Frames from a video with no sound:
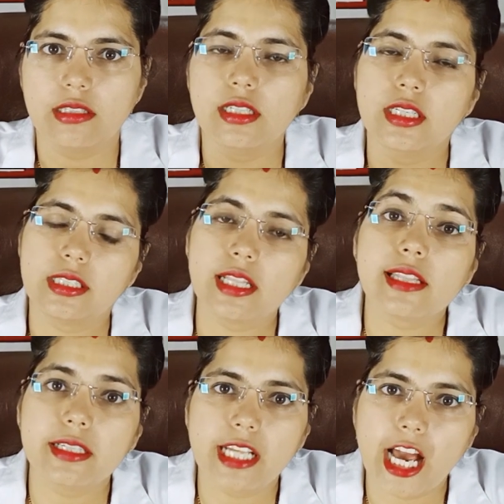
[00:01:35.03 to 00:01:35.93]
till the
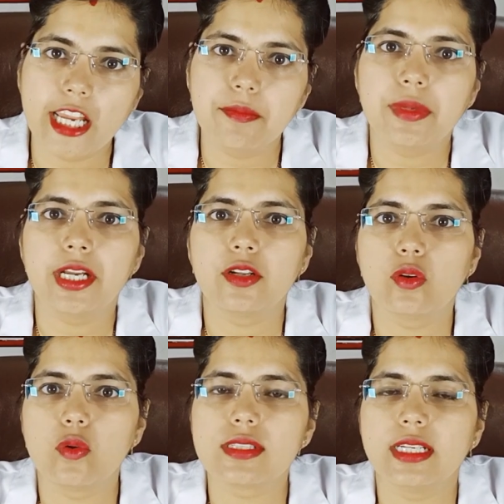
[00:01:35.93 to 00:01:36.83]
time it grows
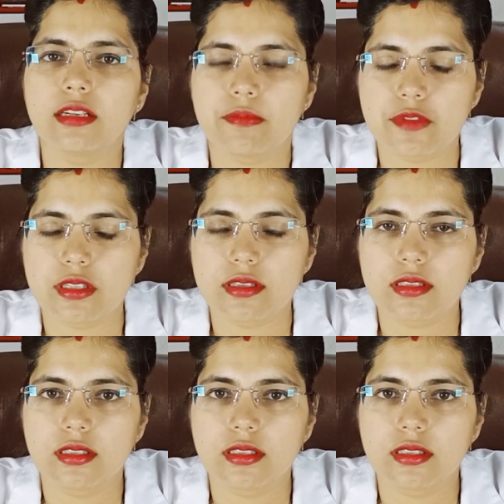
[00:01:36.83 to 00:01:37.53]
and ruptures.